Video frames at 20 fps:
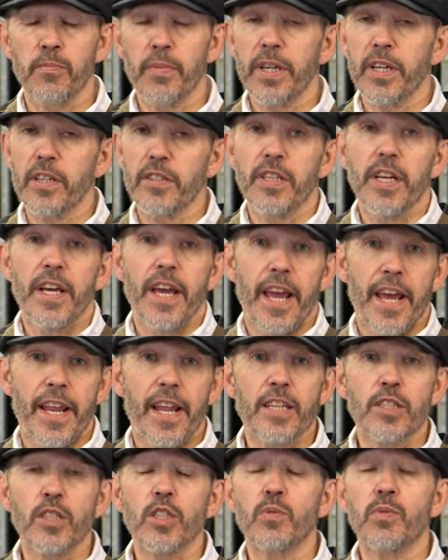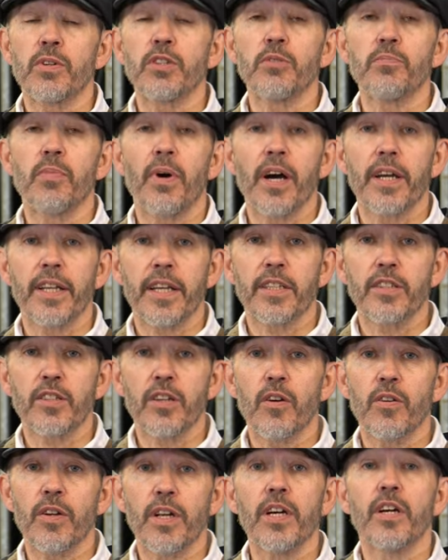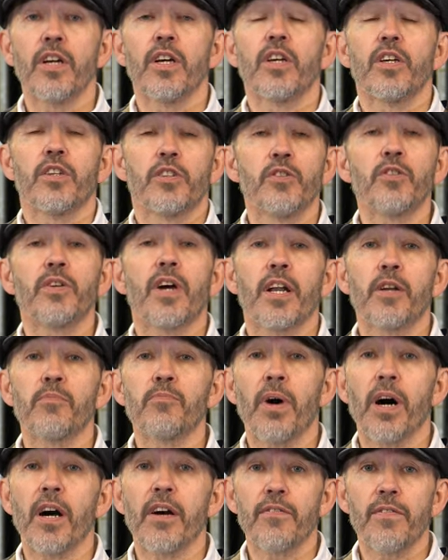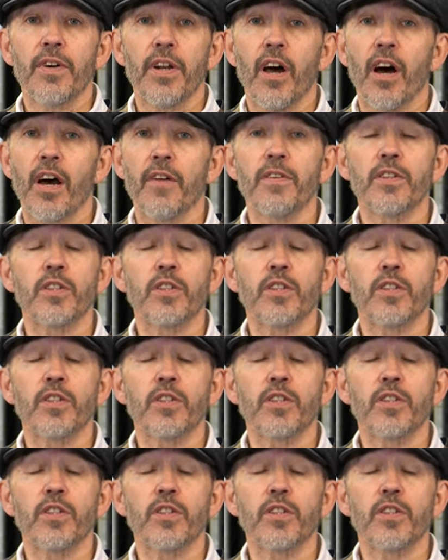because in essence, when you buy a Daytona, you kind of buy it for life.